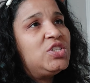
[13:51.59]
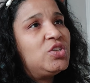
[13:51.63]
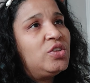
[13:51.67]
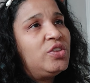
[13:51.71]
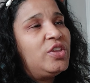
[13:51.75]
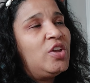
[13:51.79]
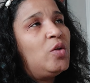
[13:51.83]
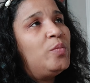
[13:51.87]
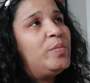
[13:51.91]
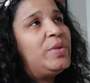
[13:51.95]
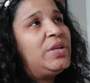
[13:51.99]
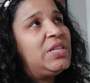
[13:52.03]
So
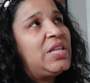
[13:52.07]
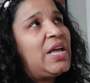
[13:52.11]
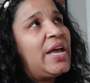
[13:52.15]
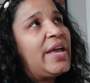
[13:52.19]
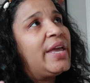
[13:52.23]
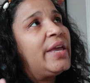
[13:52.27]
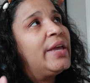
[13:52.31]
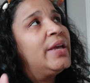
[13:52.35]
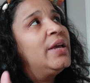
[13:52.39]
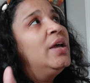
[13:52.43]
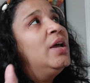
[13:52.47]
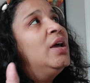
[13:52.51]
they'll be
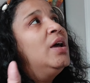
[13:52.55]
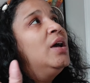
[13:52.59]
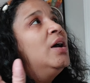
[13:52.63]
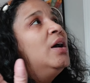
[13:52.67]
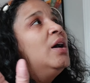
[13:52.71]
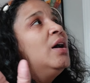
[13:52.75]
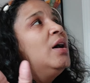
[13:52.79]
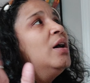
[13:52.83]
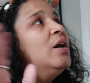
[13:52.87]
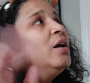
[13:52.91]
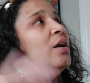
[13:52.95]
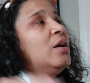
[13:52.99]
like,
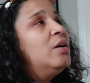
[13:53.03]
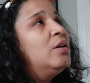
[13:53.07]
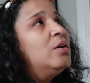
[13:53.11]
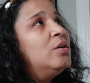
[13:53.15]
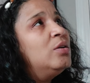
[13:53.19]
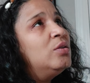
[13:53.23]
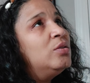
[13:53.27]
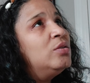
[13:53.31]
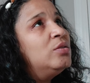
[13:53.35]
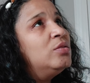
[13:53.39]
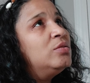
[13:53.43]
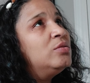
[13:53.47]

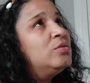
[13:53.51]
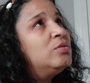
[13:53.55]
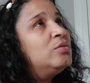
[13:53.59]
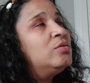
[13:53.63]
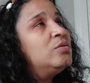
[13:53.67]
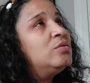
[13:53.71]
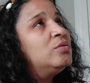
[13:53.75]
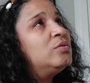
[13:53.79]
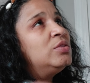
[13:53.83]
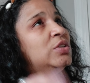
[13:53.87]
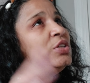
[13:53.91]
oh,